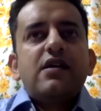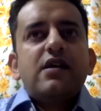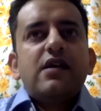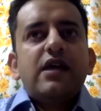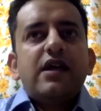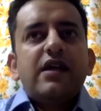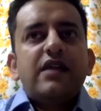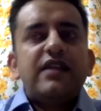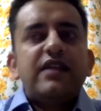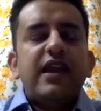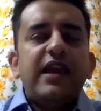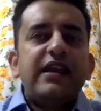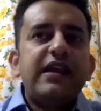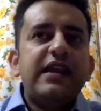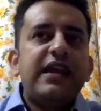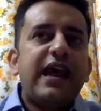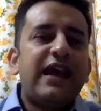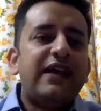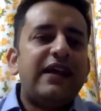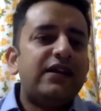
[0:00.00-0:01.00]

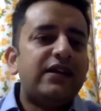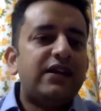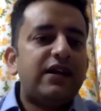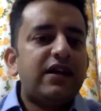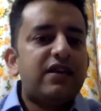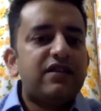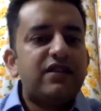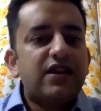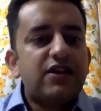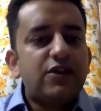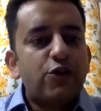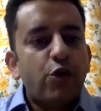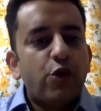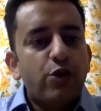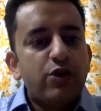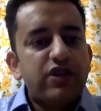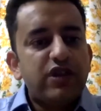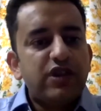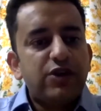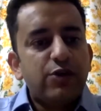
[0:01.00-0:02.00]
any analytics that
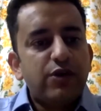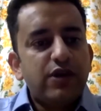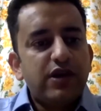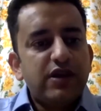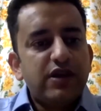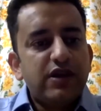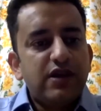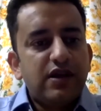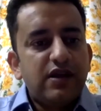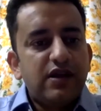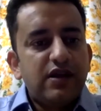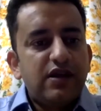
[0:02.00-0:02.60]
goes into it,